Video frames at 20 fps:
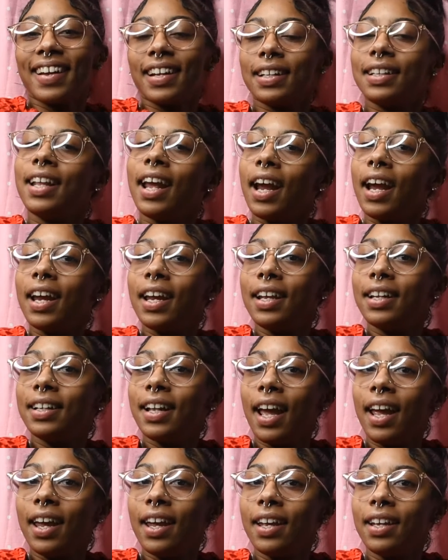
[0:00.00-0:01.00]
they
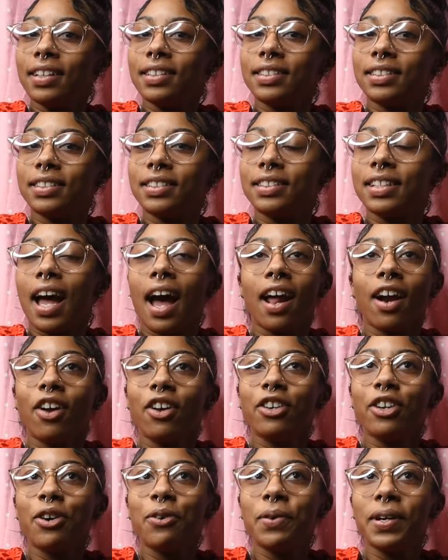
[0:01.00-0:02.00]
I
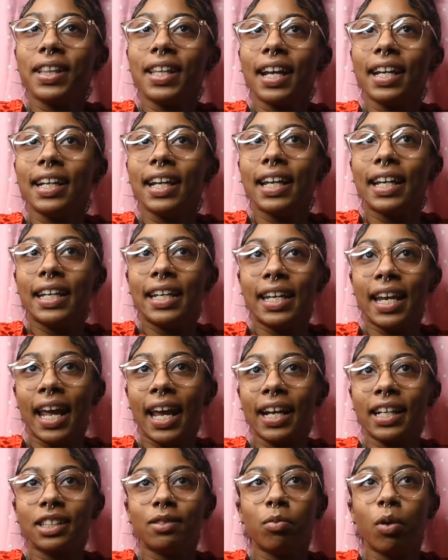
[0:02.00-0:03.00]
don't know what they did
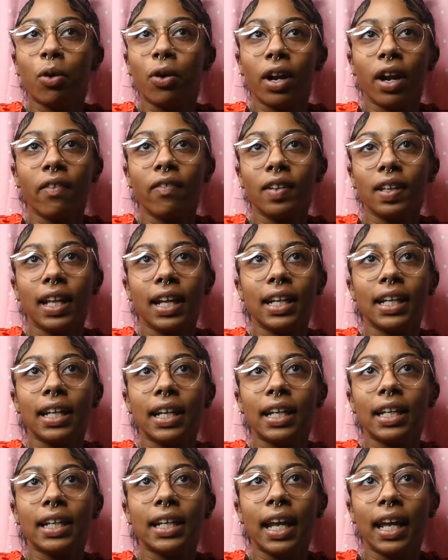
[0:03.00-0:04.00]
next, but whatever they
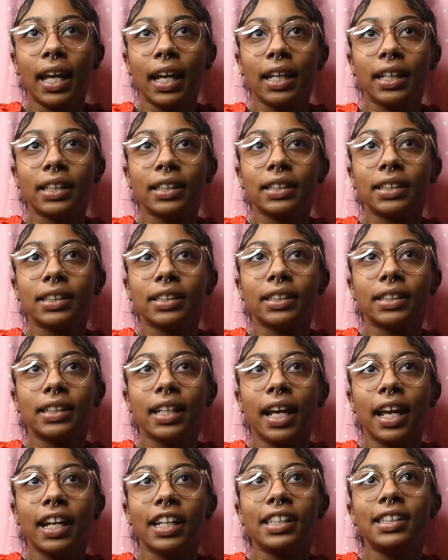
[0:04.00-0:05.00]
did next,
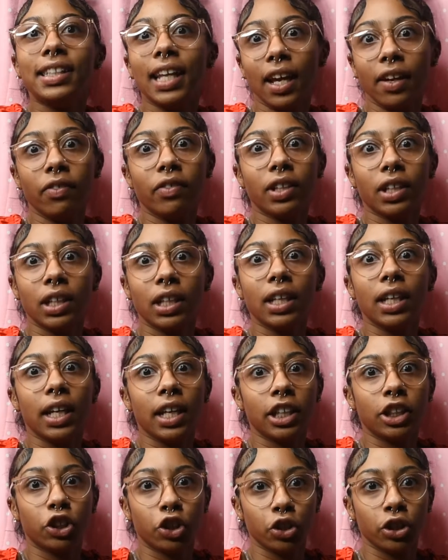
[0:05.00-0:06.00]
it definitely
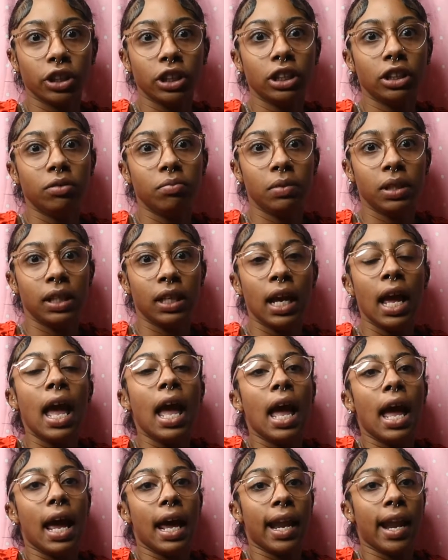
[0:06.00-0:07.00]
intrigued me.
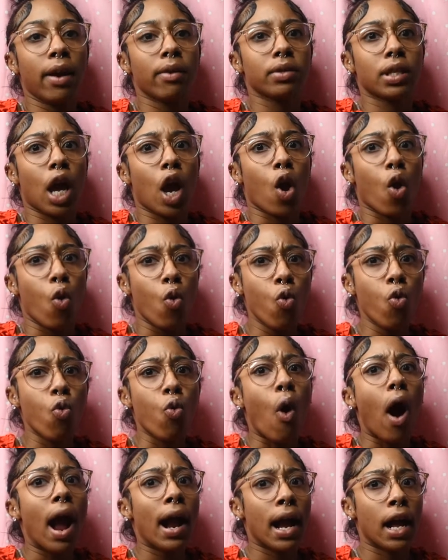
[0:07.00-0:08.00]
And I was like, ooh,
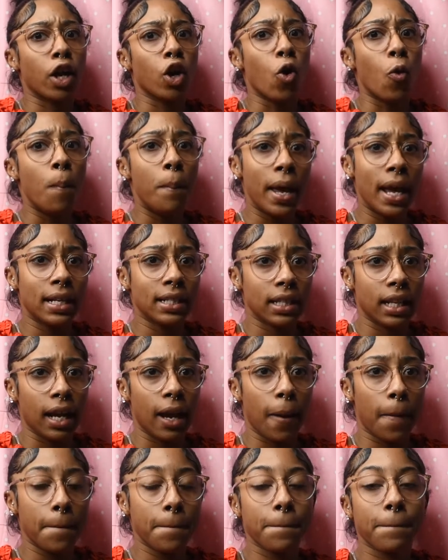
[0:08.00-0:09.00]
I gotta go back to that.